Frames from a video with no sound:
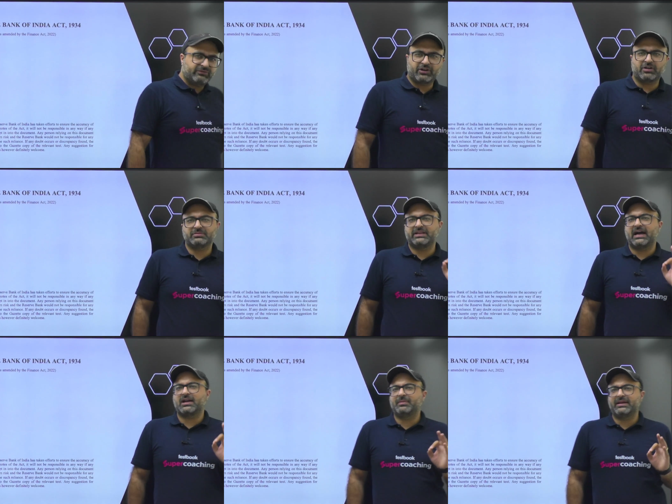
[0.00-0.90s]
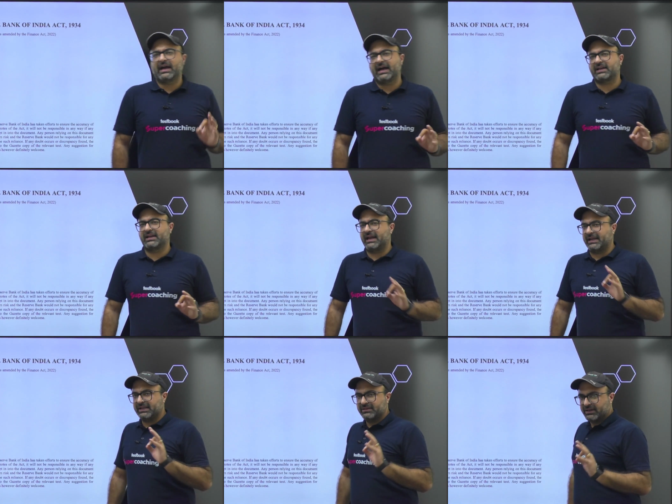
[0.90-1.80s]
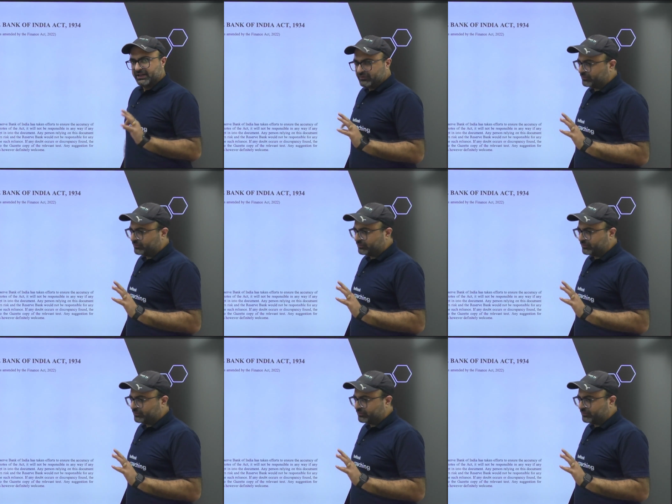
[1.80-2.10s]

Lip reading: the RBI Act 1934,